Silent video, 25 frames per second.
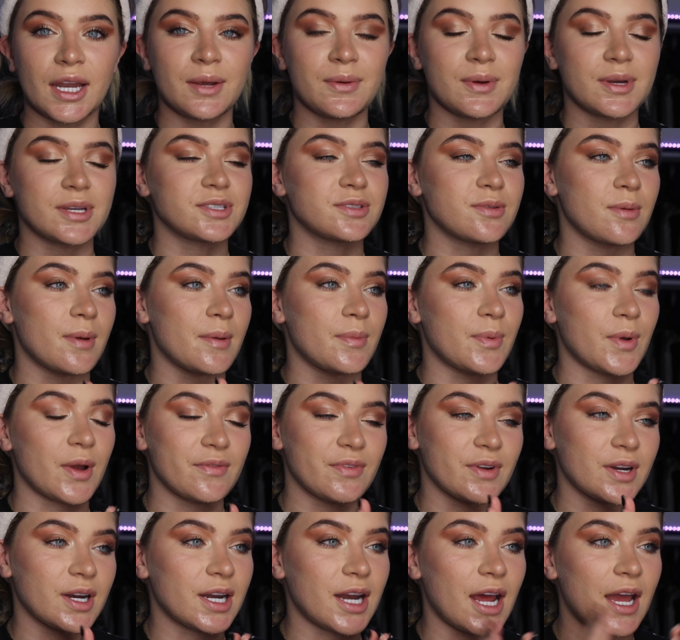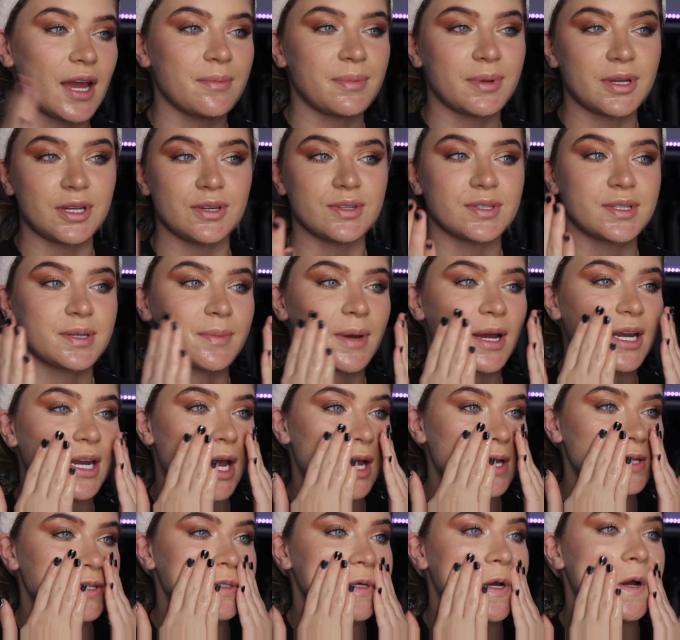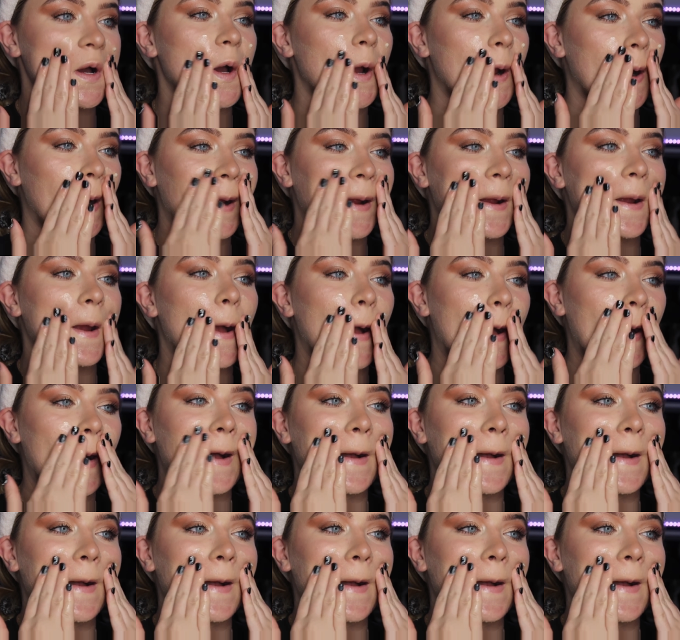Anyway, so my boyfriend and I have been using my dad's car.